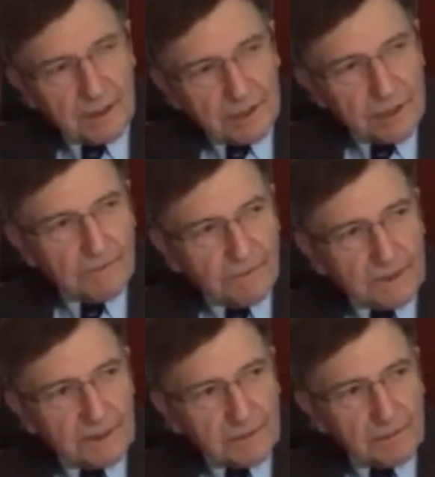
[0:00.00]

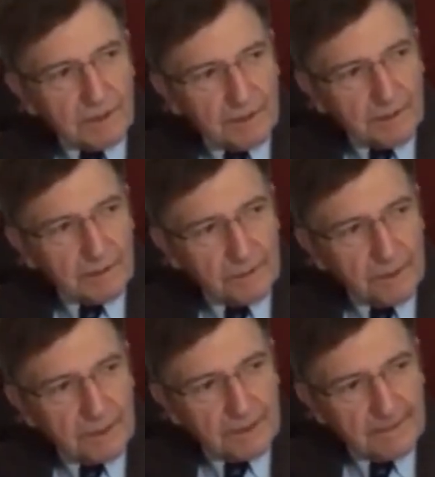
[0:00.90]
geophysics where it'll
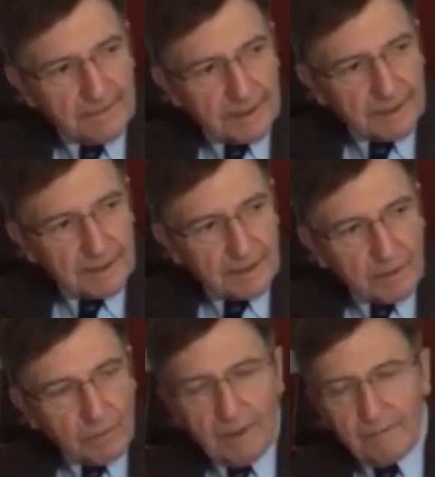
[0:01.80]
be
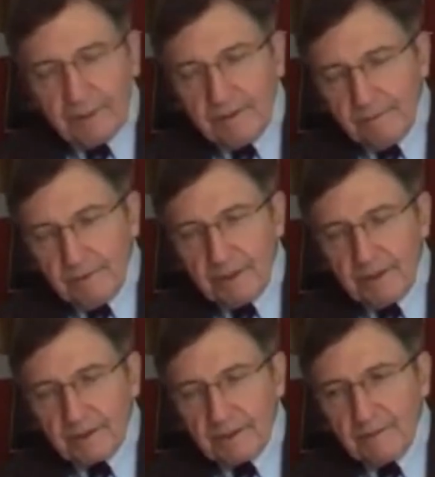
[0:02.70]
cooperative,
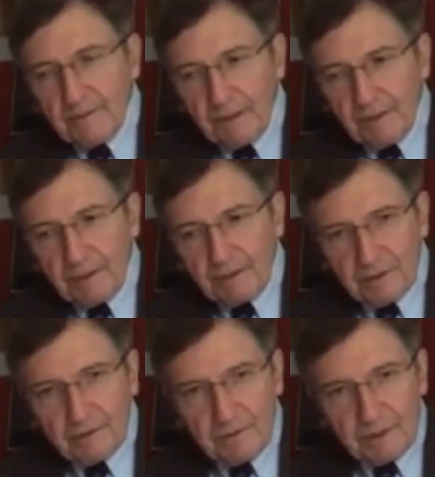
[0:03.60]
where some of our
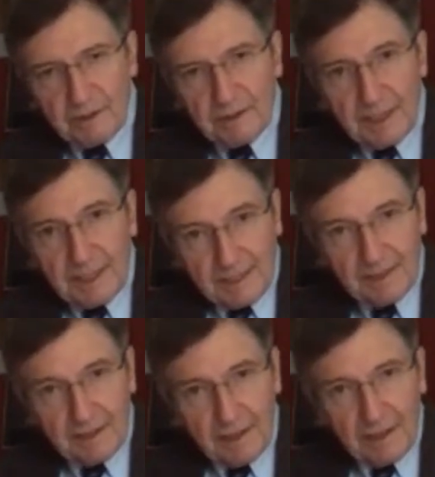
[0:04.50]
graduate students can take,
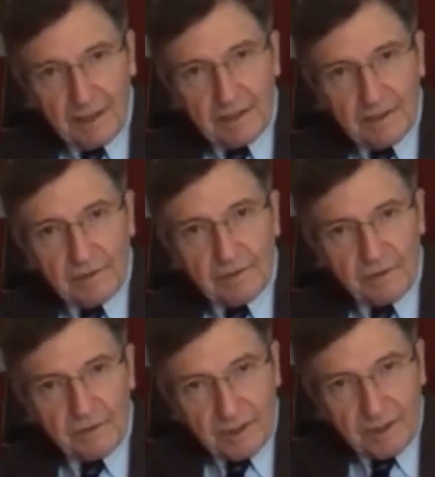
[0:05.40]

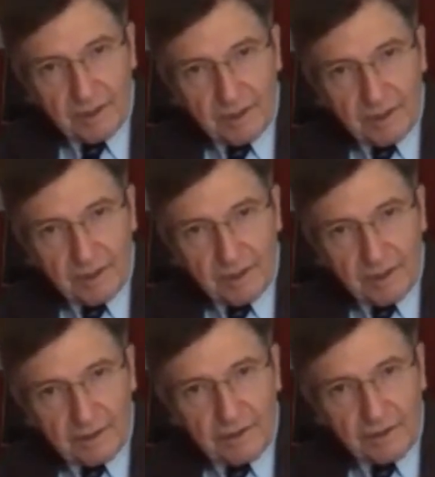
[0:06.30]
stratigraphy and
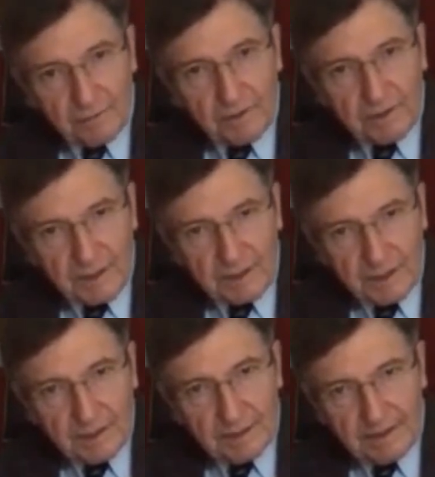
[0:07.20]
geology, which they
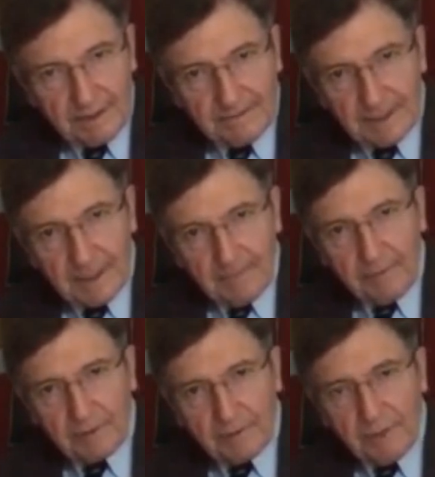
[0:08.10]
need.
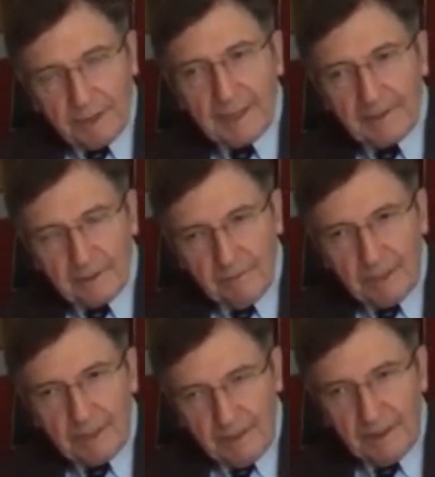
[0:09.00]
But right now, the
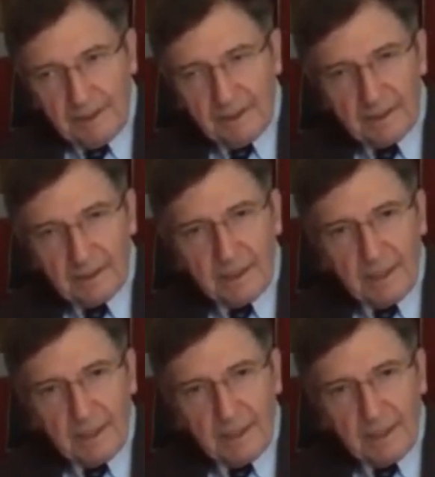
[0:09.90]
main is